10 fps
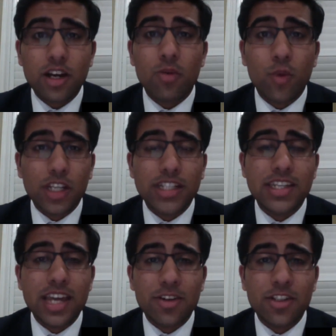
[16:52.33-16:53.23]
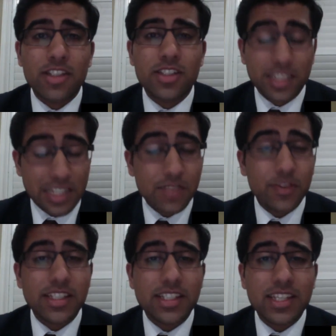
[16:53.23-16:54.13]
working together as successfully
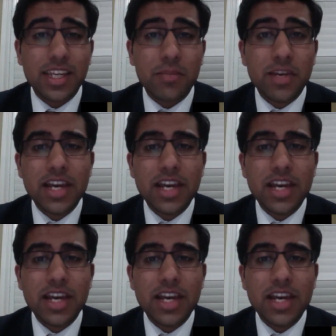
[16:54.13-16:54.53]
as a team